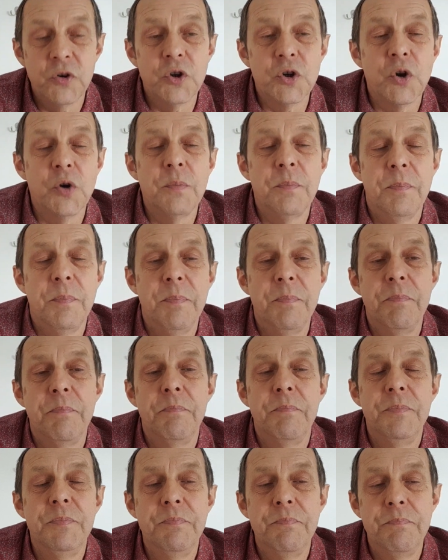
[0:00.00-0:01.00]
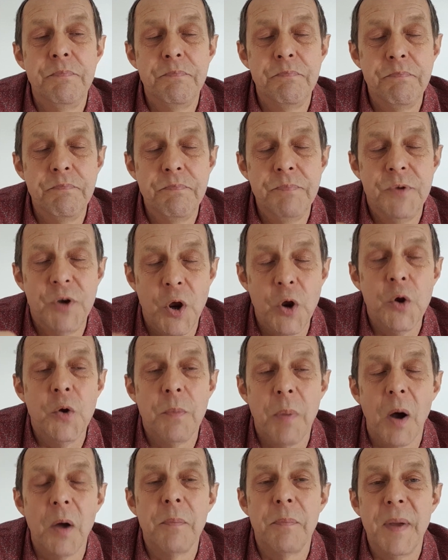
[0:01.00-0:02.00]
should do
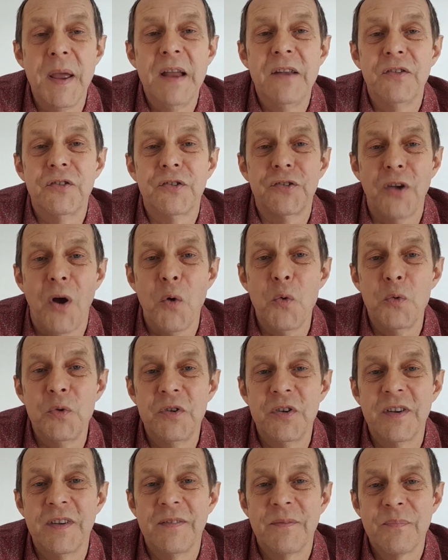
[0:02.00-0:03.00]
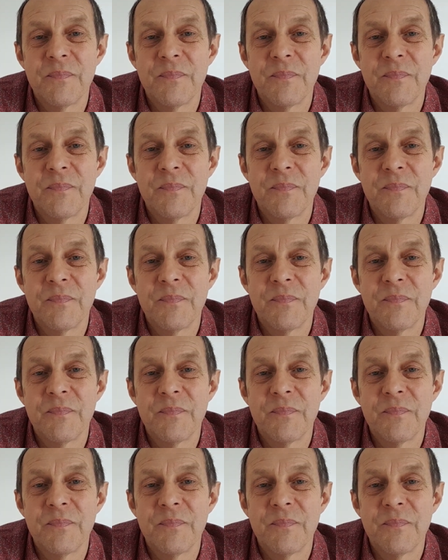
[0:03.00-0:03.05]
by being salt?